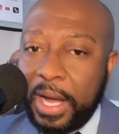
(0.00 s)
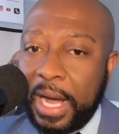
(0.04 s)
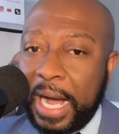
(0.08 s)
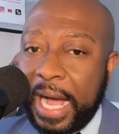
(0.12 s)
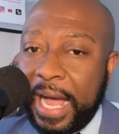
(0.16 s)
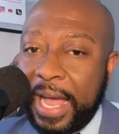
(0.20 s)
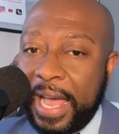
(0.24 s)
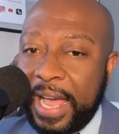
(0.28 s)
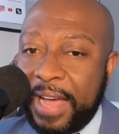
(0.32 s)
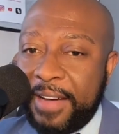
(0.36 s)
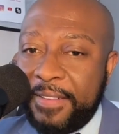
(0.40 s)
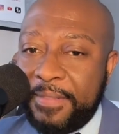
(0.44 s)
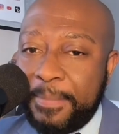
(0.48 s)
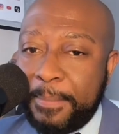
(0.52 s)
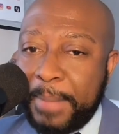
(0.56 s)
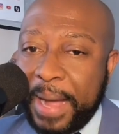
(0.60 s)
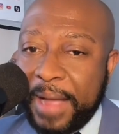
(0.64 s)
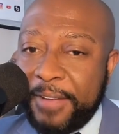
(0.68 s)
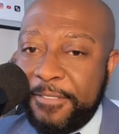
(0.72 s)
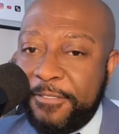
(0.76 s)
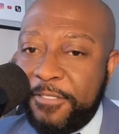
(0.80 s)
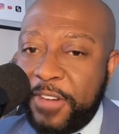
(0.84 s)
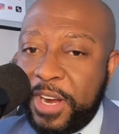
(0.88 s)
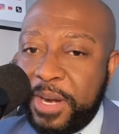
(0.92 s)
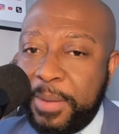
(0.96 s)
I have
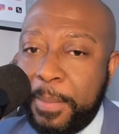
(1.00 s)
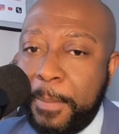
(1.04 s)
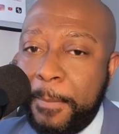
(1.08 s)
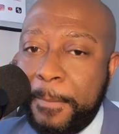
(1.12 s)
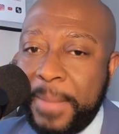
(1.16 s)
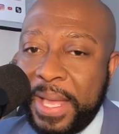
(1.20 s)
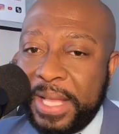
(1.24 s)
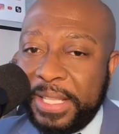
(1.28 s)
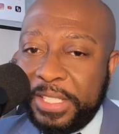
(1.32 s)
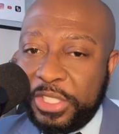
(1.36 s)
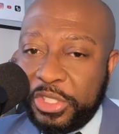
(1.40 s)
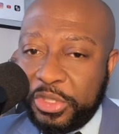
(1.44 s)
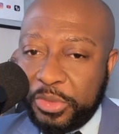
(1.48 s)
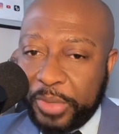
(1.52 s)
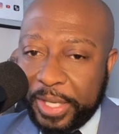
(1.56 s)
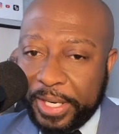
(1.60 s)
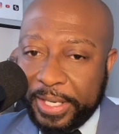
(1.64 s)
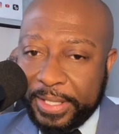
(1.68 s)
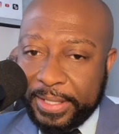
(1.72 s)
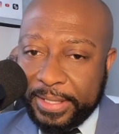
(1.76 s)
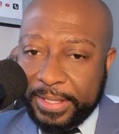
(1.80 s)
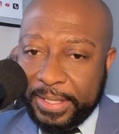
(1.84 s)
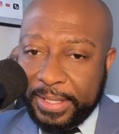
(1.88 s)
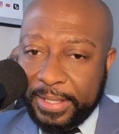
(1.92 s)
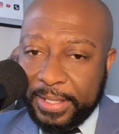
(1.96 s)
my friend
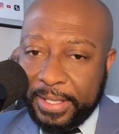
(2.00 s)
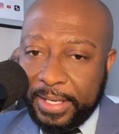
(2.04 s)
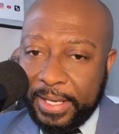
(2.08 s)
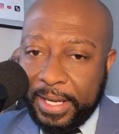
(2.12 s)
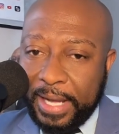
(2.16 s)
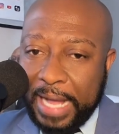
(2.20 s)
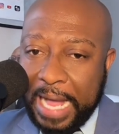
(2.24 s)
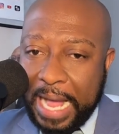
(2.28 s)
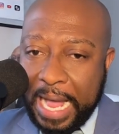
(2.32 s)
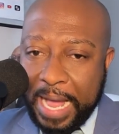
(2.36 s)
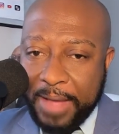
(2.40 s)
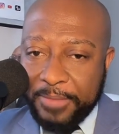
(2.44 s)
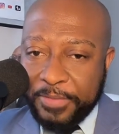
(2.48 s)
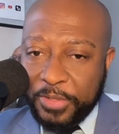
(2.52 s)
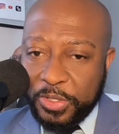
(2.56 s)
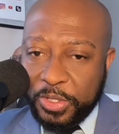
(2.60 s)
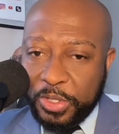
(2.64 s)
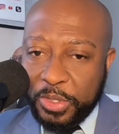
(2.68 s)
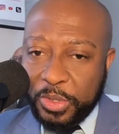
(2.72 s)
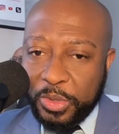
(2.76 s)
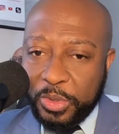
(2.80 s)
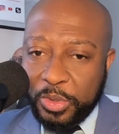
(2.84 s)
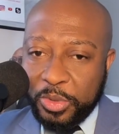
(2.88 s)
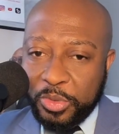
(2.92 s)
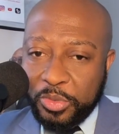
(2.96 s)
Mildred. I have
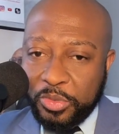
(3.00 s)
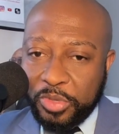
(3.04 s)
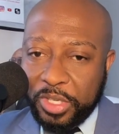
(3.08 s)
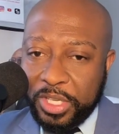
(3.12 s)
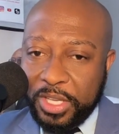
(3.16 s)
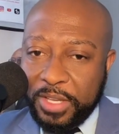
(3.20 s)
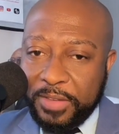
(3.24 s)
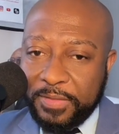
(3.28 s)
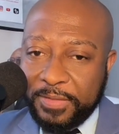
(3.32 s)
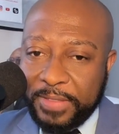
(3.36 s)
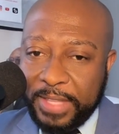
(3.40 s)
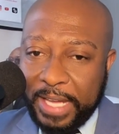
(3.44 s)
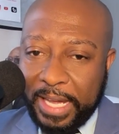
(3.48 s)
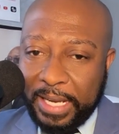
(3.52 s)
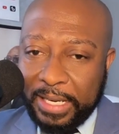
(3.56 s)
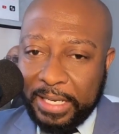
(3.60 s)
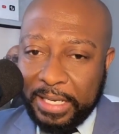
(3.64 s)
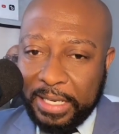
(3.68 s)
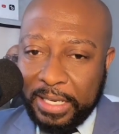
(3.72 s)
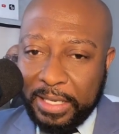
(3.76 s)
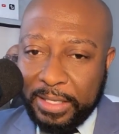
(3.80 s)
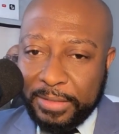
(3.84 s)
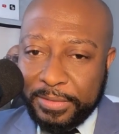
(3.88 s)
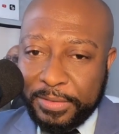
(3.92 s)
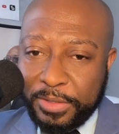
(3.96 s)
to give that
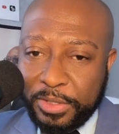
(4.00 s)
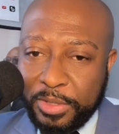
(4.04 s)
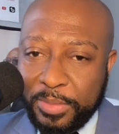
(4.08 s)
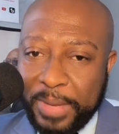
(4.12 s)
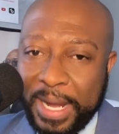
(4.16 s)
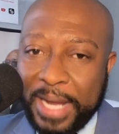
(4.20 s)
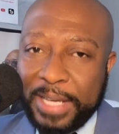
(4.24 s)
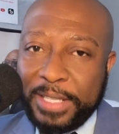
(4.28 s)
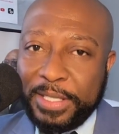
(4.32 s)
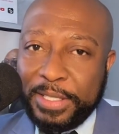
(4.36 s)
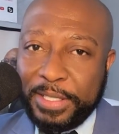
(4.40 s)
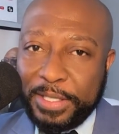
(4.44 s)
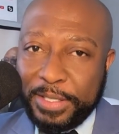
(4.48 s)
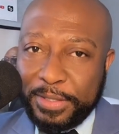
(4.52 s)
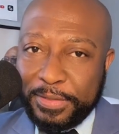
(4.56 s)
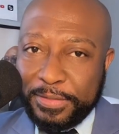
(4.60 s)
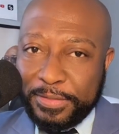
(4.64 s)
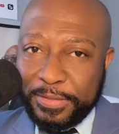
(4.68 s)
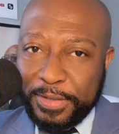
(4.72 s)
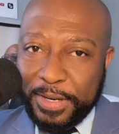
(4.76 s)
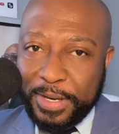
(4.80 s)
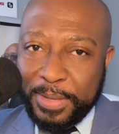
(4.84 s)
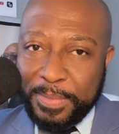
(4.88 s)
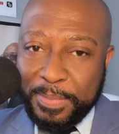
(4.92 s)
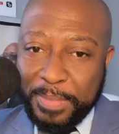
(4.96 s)
love to my dear
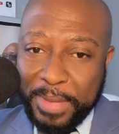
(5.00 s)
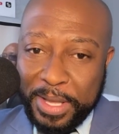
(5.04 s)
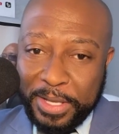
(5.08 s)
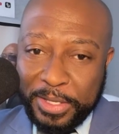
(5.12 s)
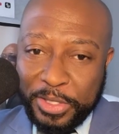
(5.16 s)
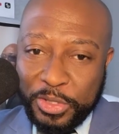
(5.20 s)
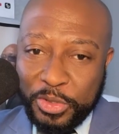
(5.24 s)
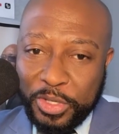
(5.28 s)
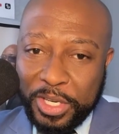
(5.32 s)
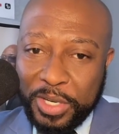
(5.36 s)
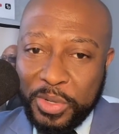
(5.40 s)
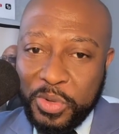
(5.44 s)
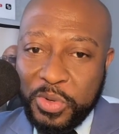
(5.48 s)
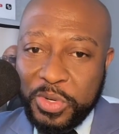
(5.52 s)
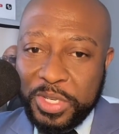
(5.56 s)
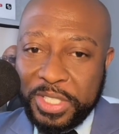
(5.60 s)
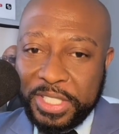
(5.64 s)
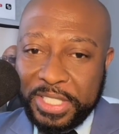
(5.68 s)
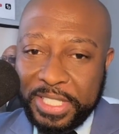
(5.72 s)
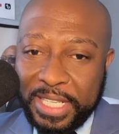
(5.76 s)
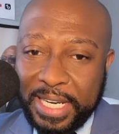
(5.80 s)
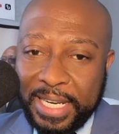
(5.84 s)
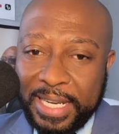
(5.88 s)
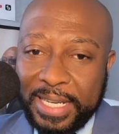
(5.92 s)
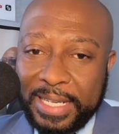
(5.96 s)
friend Mildred, who
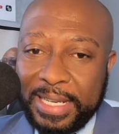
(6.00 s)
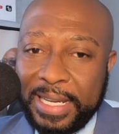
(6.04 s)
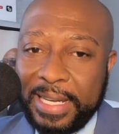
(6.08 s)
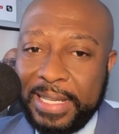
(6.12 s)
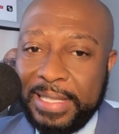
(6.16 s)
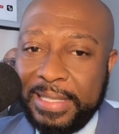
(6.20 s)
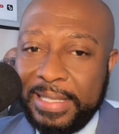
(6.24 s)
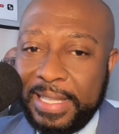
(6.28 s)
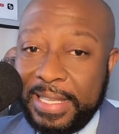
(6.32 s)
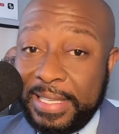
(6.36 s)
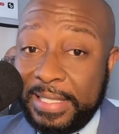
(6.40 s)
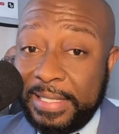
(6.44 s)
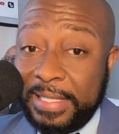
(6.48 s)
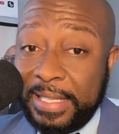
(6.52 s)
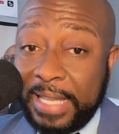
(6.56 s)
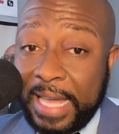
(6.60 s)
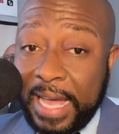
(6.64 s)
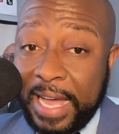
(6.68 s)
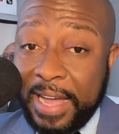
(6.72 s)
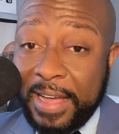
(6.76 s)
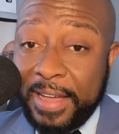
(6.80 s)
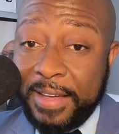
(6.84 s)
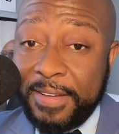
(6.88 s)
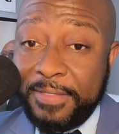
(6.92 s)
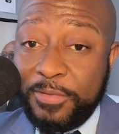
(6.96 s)
shared this
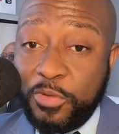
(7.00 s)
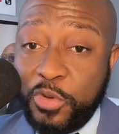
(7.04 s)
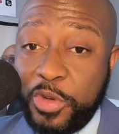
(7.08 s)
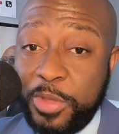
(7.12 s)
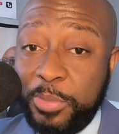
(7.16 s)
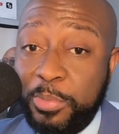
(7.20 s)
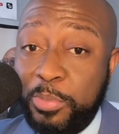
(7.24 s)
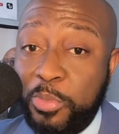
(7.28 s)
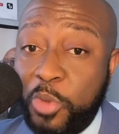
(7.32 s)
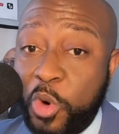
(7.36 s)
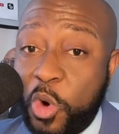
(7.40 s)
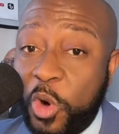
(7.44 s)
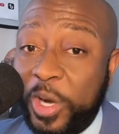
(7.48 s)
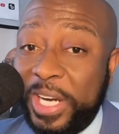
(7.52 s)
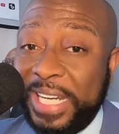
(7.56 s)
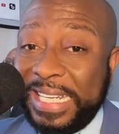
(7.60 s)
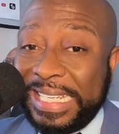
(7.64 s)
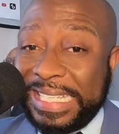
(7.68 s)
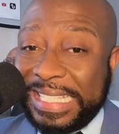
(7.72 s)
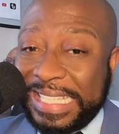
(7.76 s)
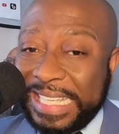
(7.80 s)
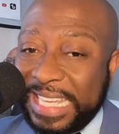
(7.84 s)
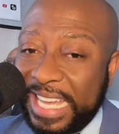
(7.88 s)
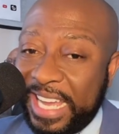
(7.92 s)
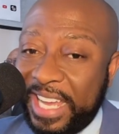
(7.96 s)
live with more
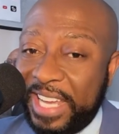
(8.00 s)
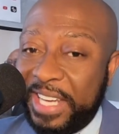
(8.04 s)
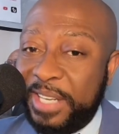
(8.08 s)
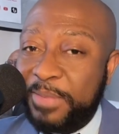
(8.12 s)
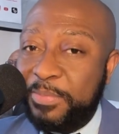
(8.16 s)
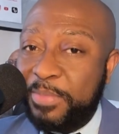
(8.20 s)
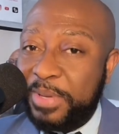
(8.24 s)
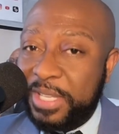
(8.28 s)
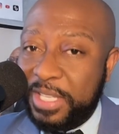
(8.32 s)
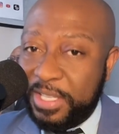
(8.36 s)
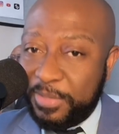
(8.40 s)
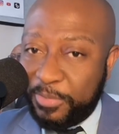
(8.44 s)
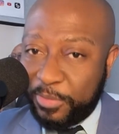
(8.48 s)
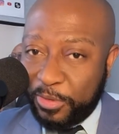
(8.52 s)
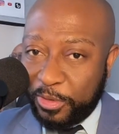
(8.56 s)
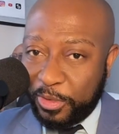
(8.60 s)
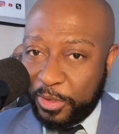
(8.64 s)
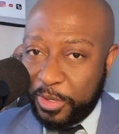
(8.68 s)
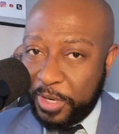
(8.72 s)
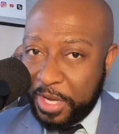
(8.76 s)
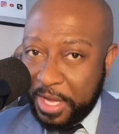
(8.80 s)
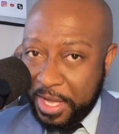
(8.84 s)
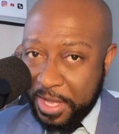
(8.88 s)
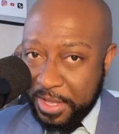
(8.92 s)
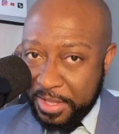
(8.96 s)
than 10
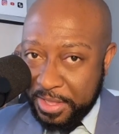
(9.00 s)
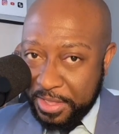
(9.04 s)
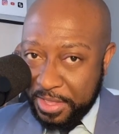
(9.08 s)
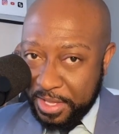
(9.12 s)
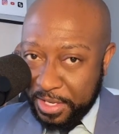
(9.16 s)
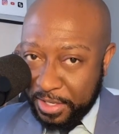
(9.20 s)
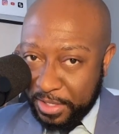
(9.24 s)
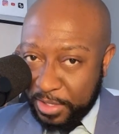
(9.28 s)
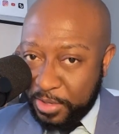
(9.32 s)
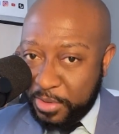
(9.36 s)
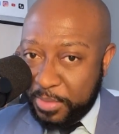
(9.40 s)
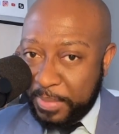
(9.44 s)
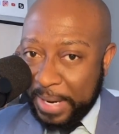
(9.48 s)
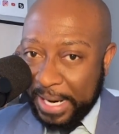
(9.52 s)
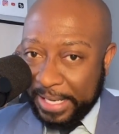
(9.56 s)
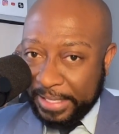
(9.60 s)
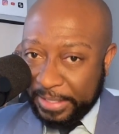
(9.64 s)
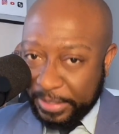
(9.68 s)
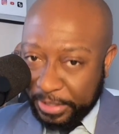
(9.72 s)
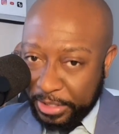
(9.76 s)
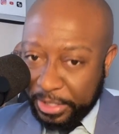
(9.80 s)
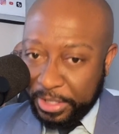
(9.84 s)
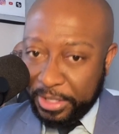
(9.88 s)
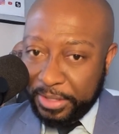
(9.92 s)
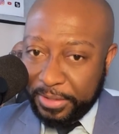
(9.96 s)
people. Thank you, my
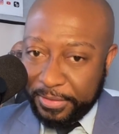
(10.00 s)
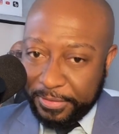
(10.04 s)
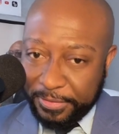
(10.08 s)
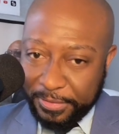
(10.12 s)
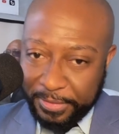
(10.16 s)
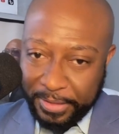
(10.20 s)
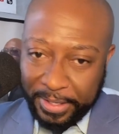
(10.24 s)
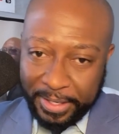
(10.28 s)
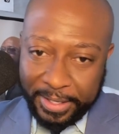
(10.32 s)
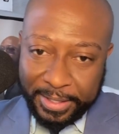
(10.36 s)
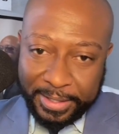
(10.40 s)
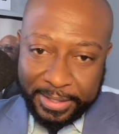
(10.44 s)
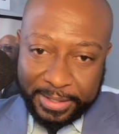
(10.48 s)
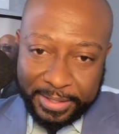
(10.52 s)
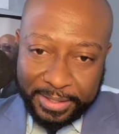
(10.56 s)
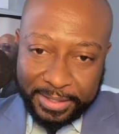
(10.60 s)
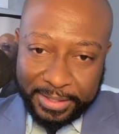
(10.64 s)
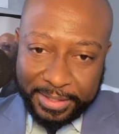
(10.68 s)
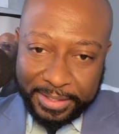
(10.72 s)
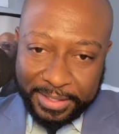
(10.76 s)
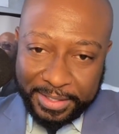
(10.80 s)
dear friend.